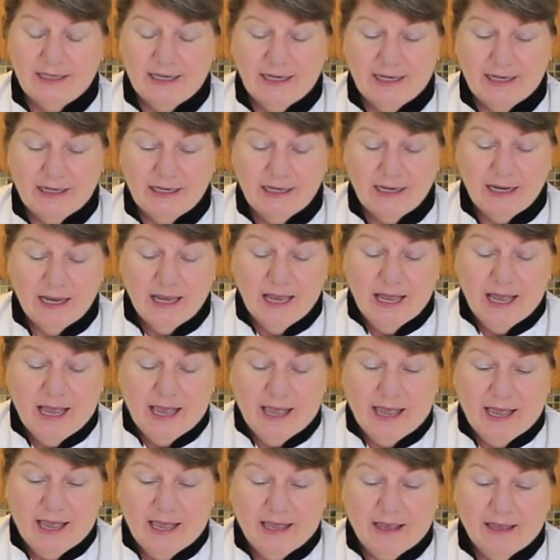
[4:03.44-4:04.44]
tin
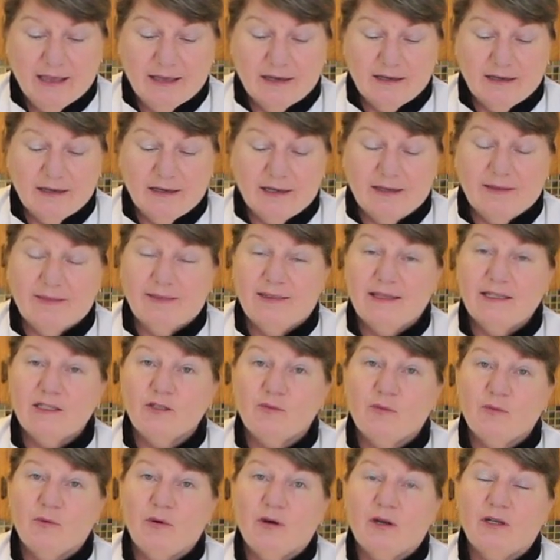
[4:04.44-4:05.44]
and
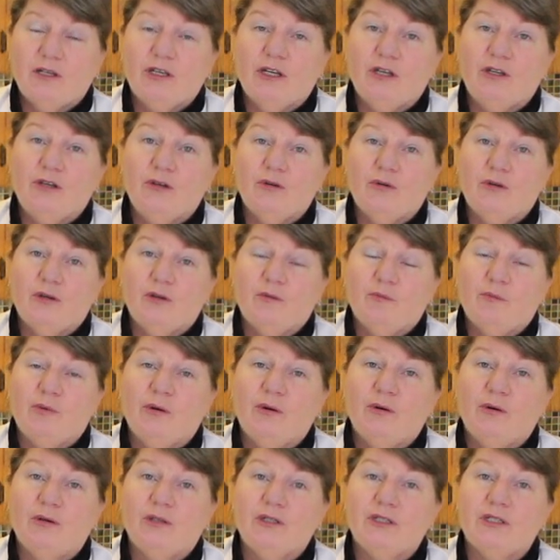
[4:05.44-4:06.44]
this one you can
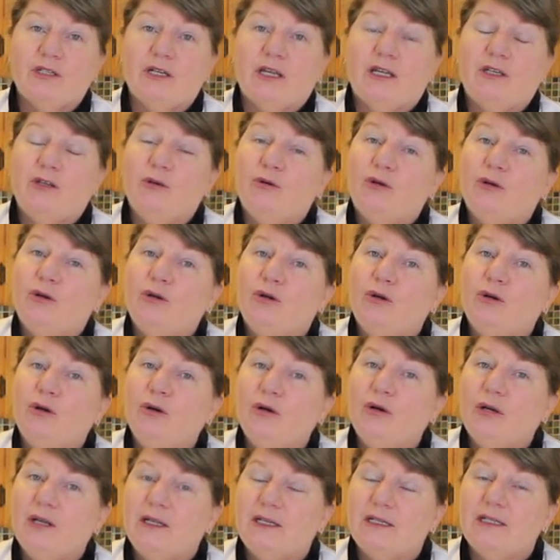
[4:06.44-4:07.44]
put, uh, you can
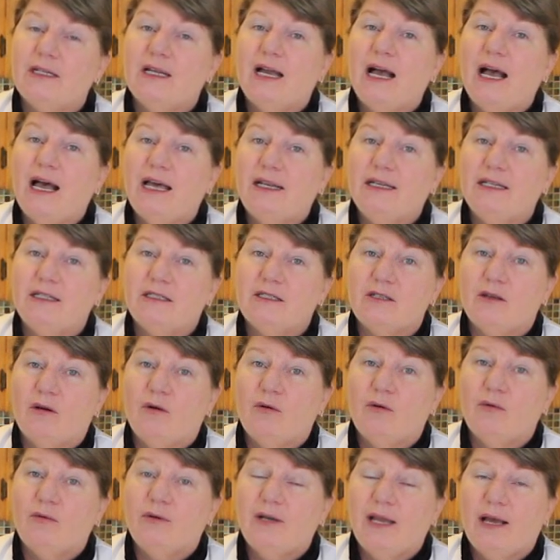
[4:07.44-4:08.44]
cook it on its
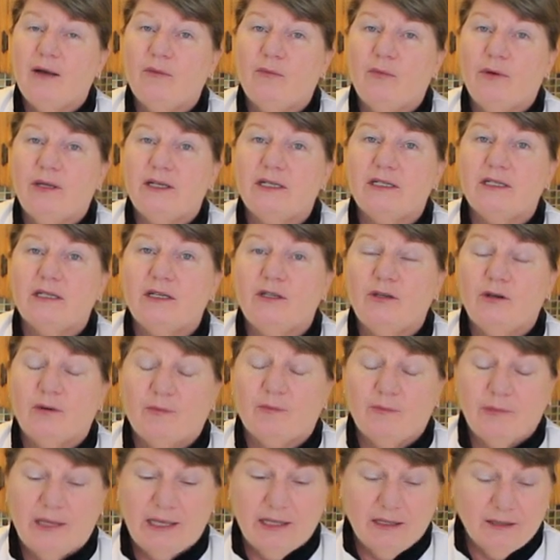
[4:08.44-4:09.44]
own not with
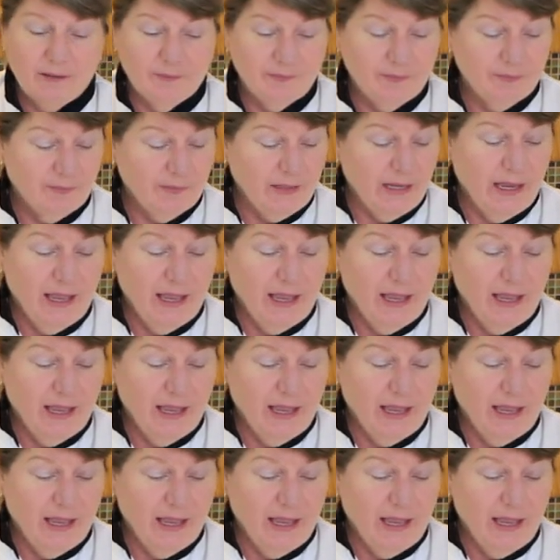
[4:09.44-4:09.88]
your meal